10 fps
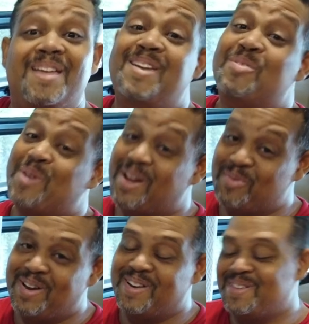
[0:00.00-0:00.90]
either. You're right,
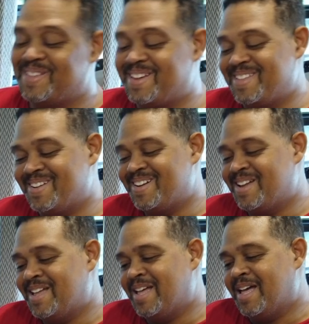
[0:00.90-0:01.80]
we're not going to do that either.
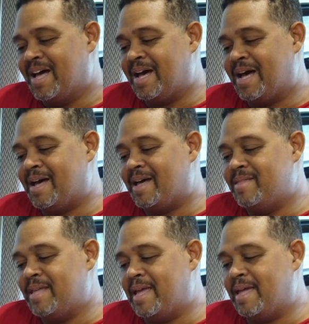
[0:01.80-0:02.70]

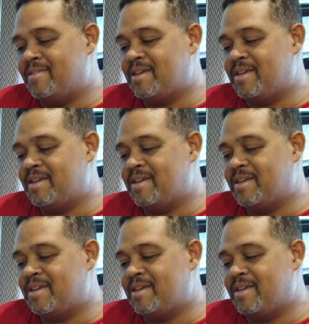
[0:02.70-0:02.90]
The